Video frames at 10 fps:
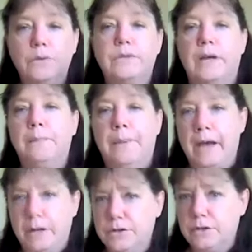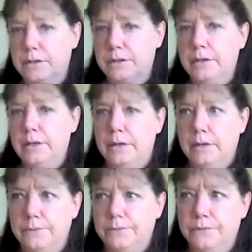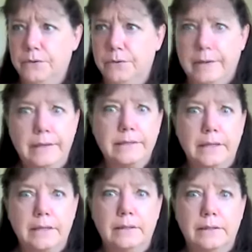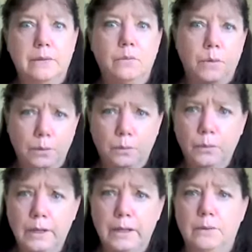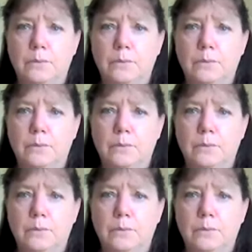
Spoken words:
that passion for things that we really,